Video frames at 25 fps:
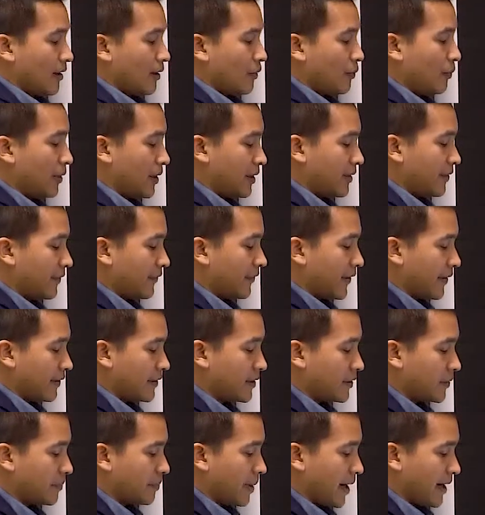One very
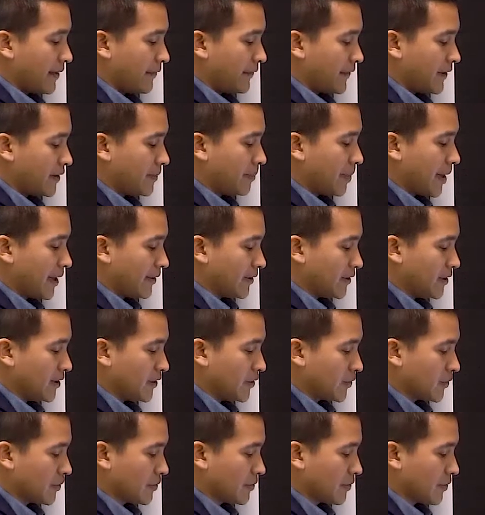good benefit about
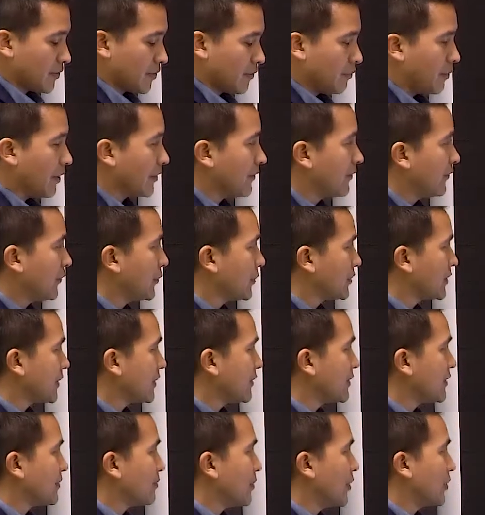these one four
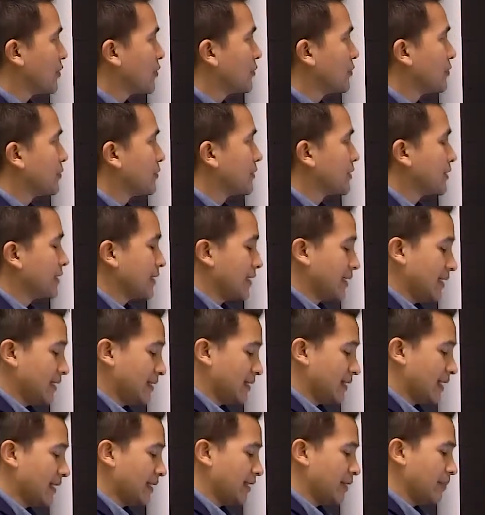series modules is
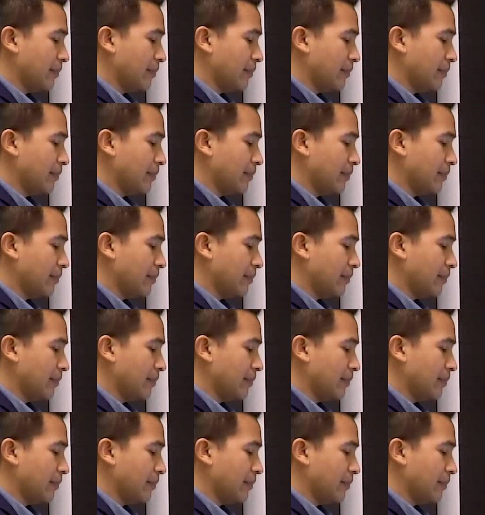that